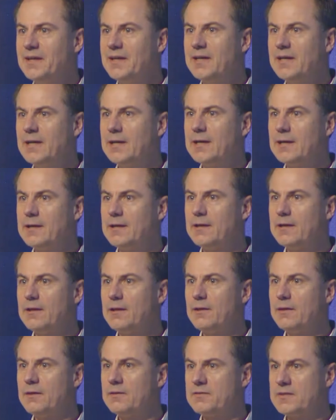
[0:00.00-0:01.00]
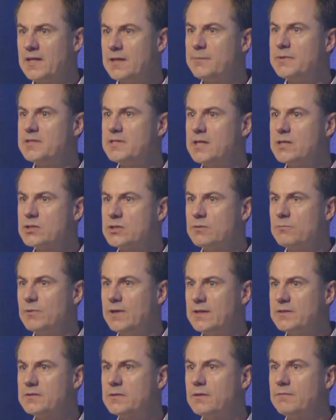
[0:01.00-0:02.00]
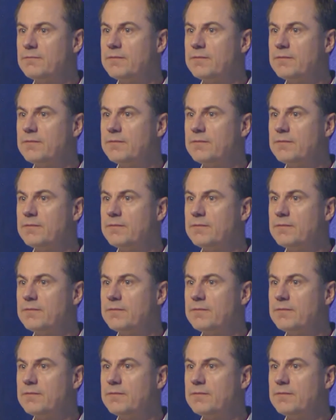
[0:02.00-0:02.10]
The sedimentation rates are